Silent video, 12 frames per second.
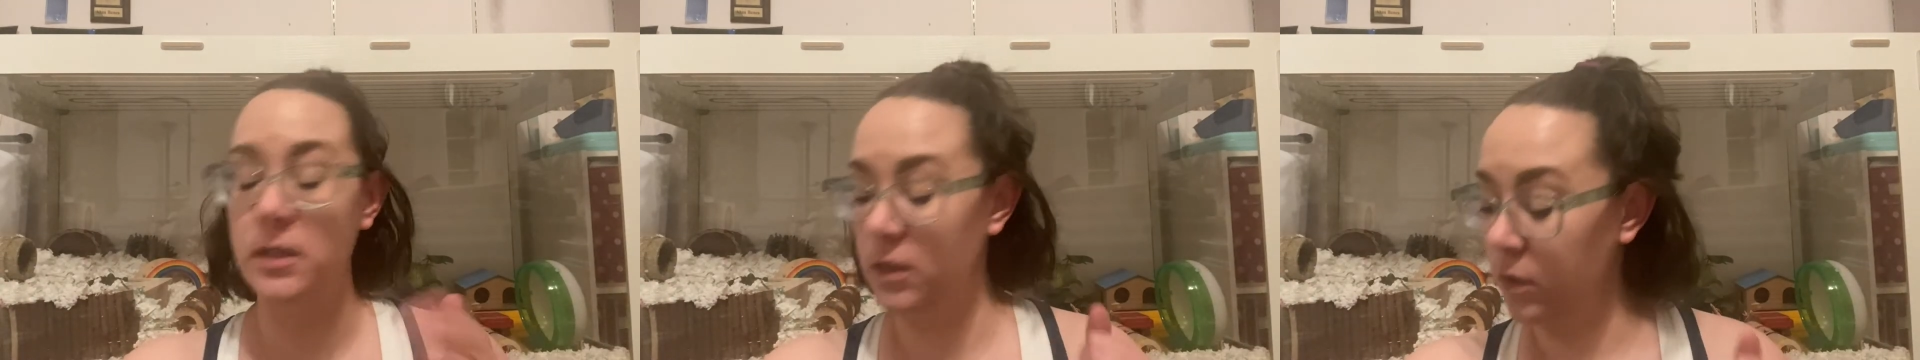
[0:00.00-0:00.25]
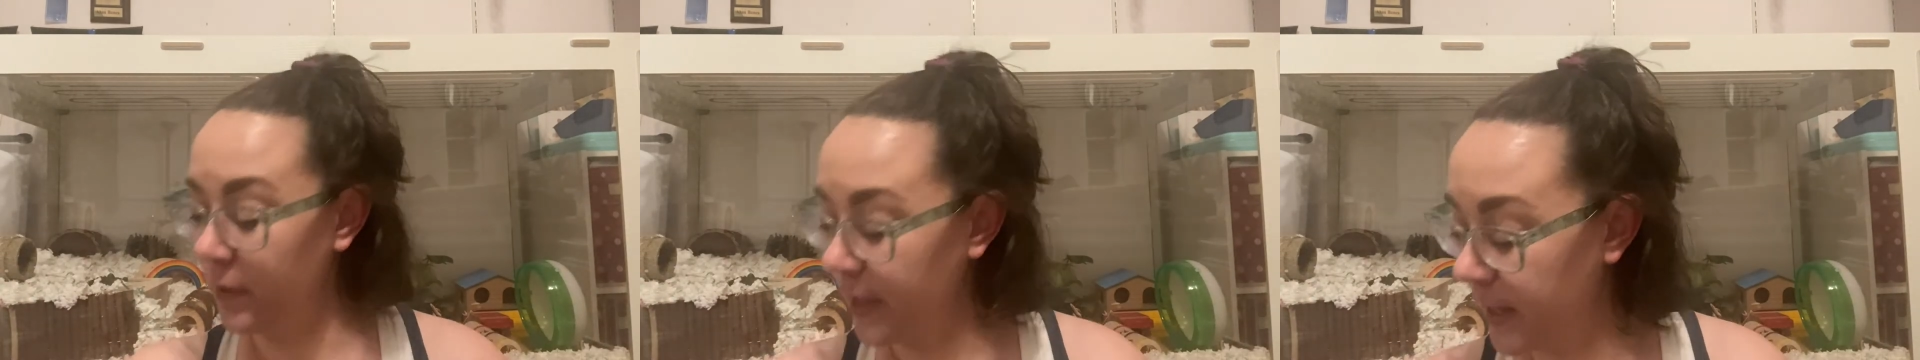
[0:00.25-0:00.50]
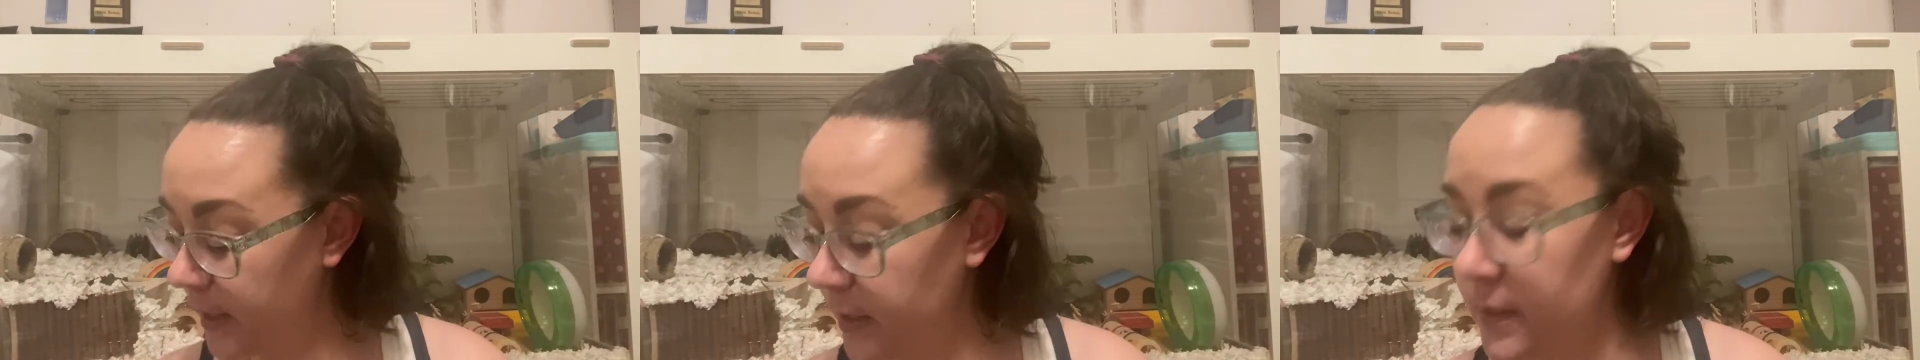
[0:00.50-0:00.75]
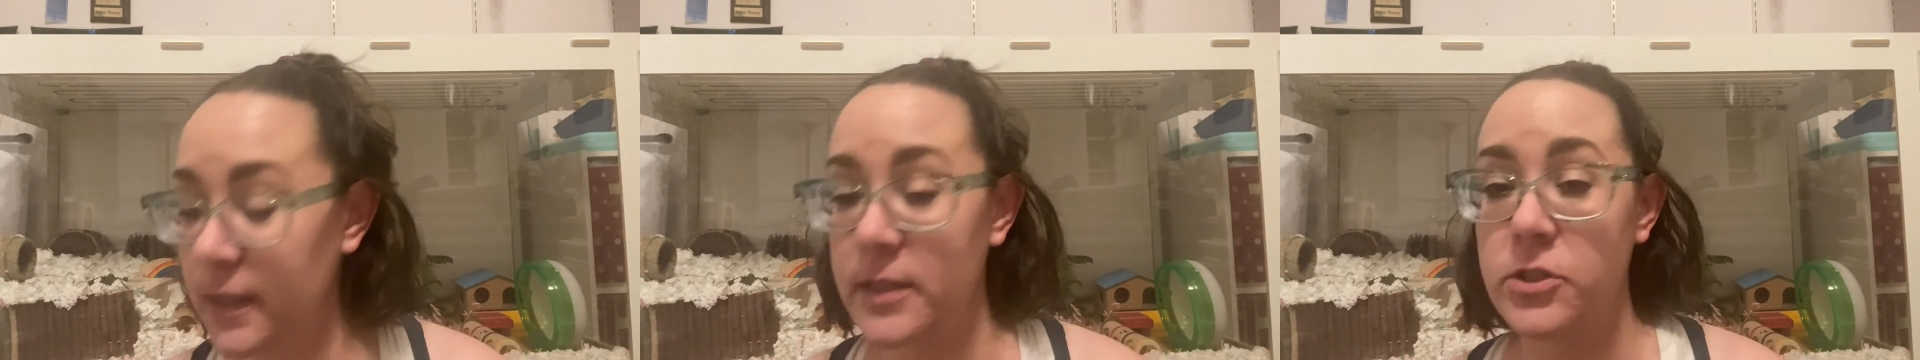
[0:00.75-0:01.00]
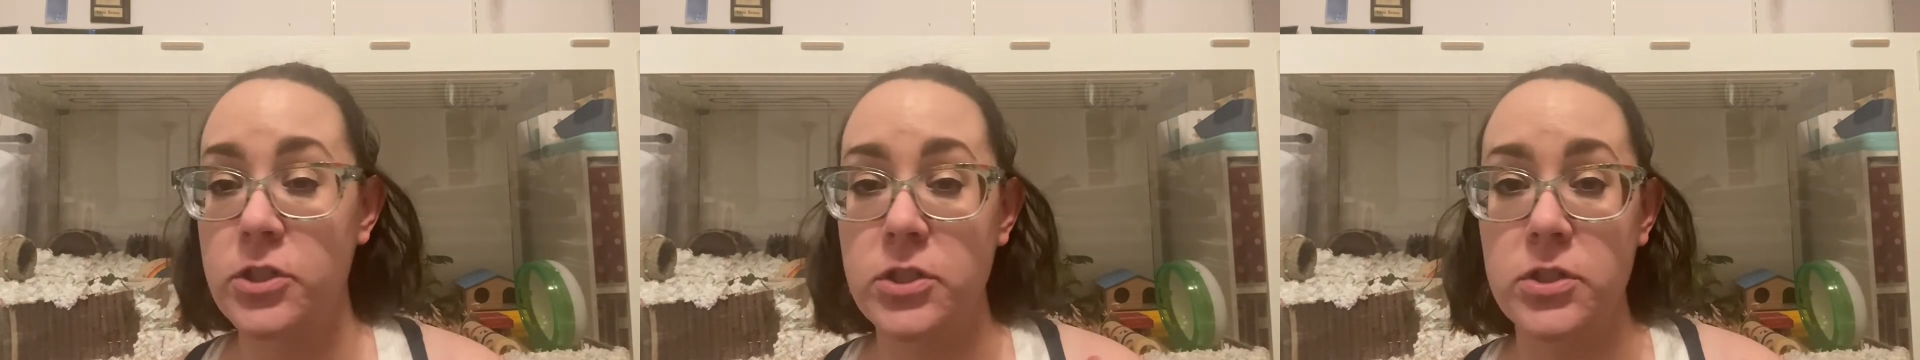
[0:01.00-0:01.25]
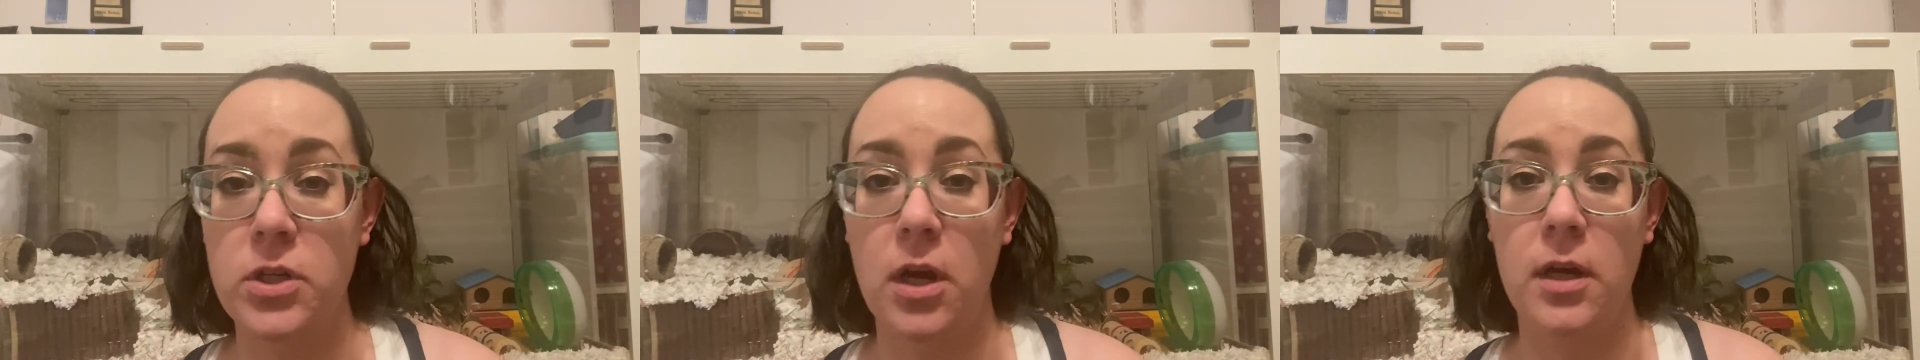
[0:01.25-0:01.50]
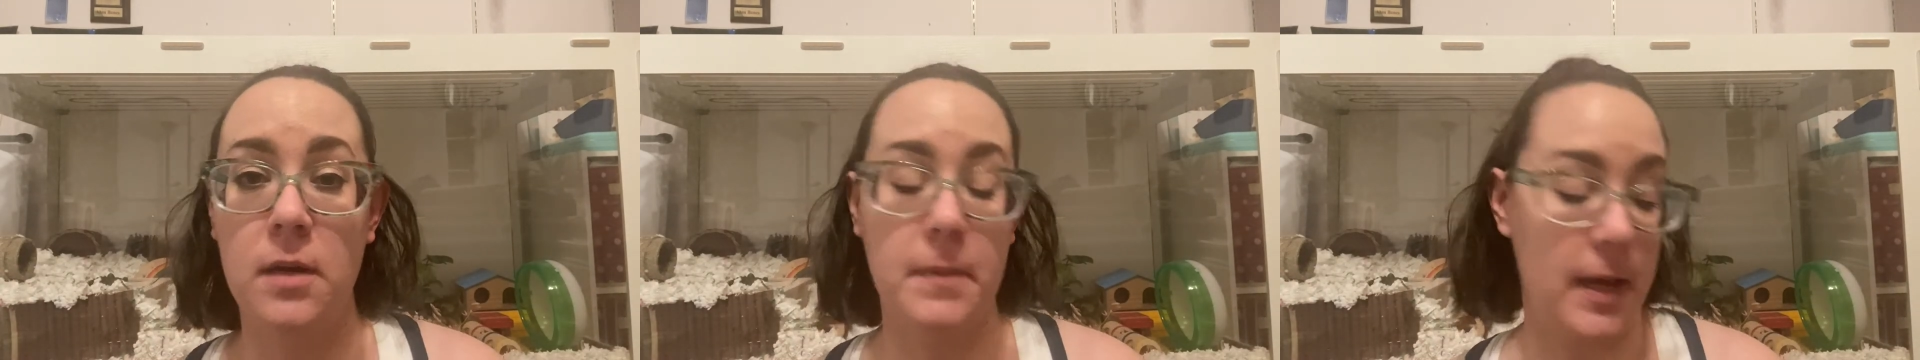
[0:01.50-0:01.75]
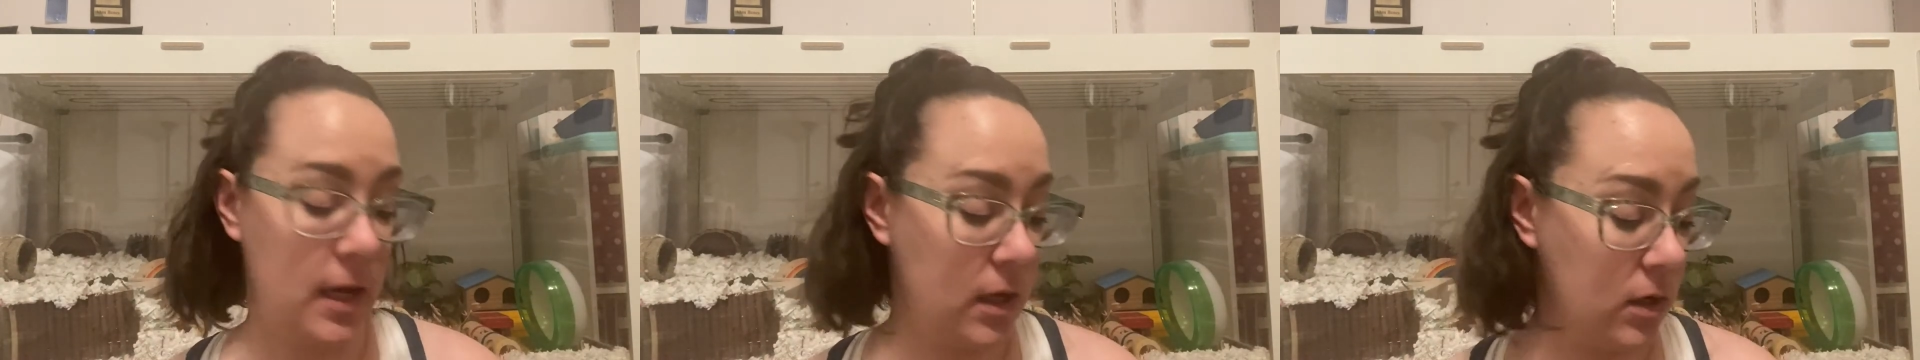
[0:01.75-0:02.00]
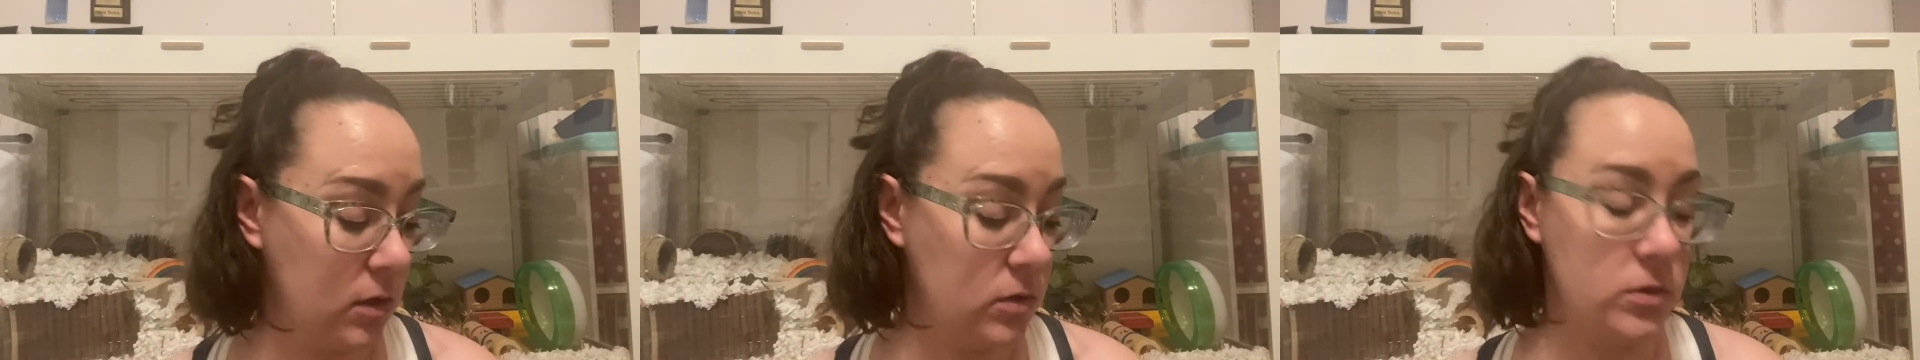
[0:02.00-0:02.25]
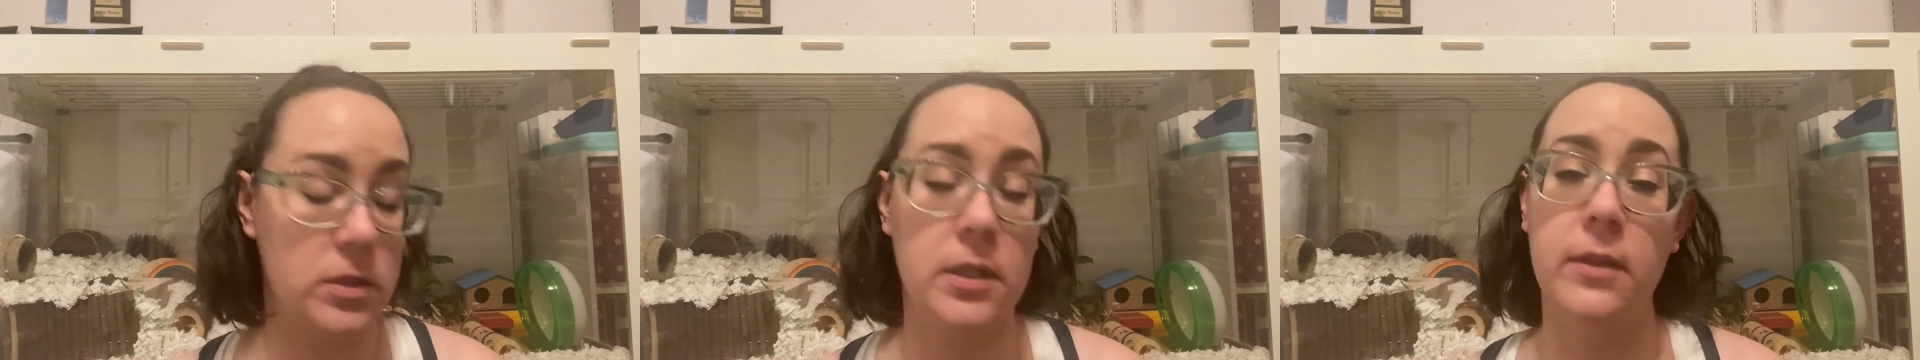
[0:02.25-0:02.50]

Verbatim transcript: to go ahead and just talk about